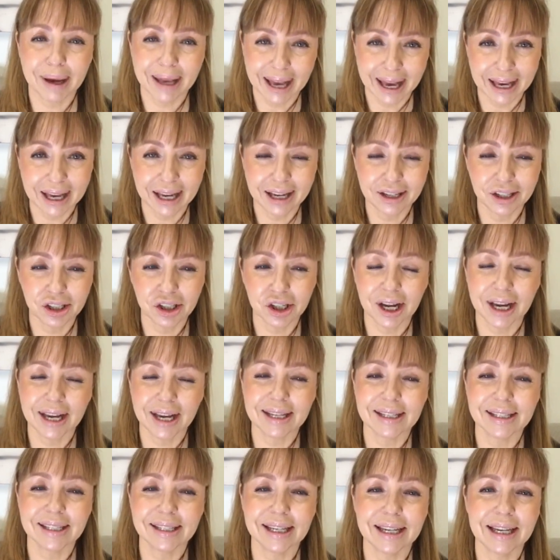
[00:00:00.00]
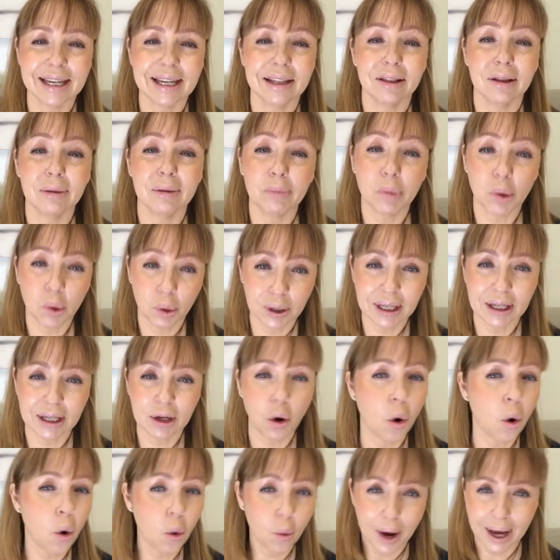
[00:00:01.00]
AHAs in the morning,
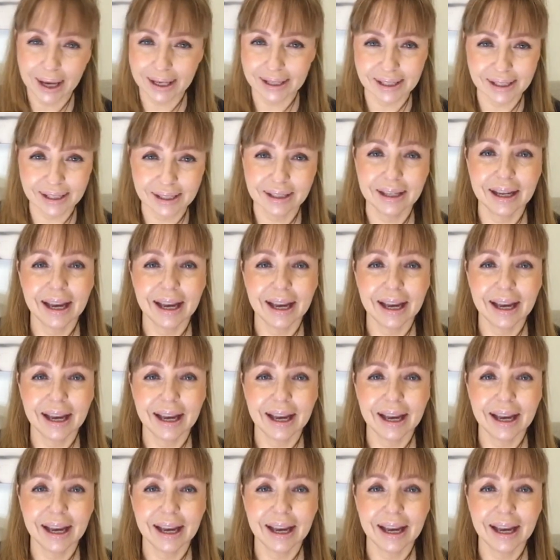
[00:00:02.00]
always,